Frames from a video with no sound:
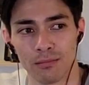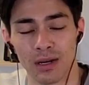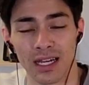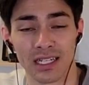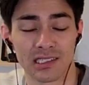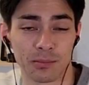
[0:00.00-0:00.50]

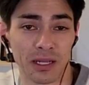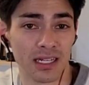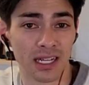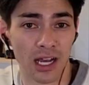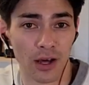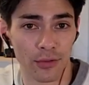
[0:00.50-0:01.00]
by
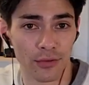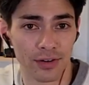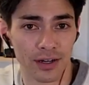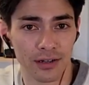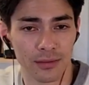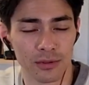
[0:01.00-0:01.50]
expending other
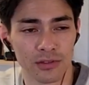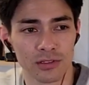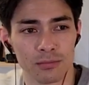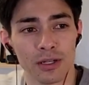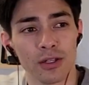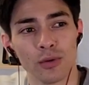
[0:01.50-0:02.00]
variables,
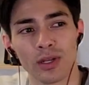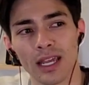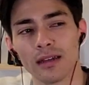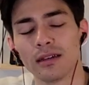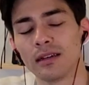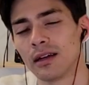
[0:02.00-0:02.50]
but you
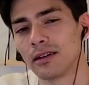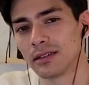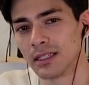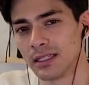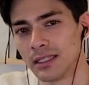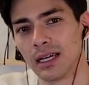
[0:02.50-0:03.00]
can't
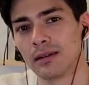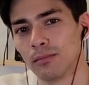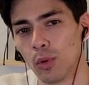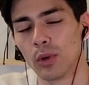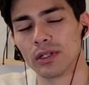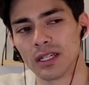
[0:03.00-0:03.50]
inherently get
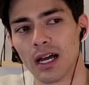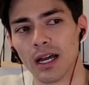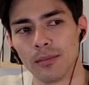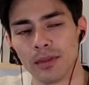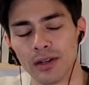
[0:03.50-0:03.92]
more time.